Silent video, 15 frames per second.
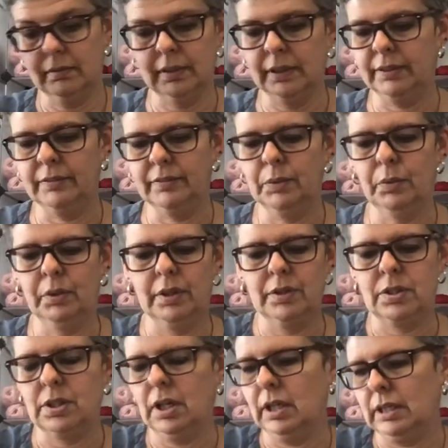don't even know where to
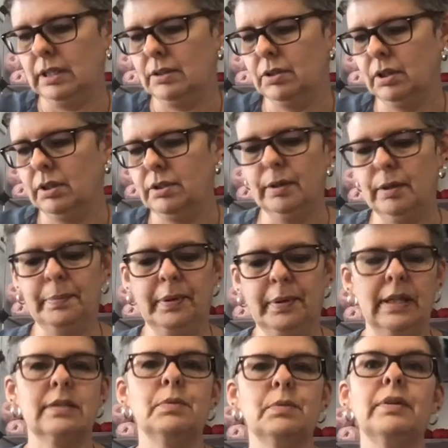start because they're all so
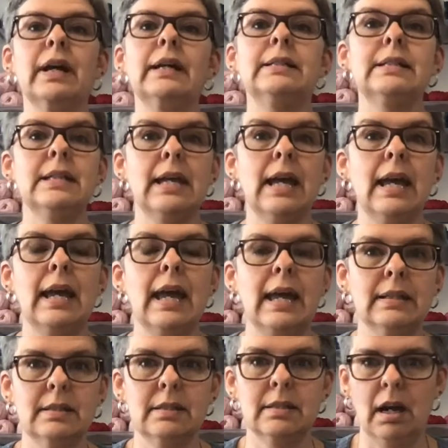pretty. So we got DK
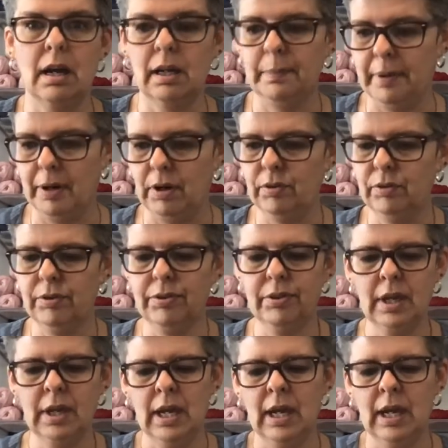and sock both.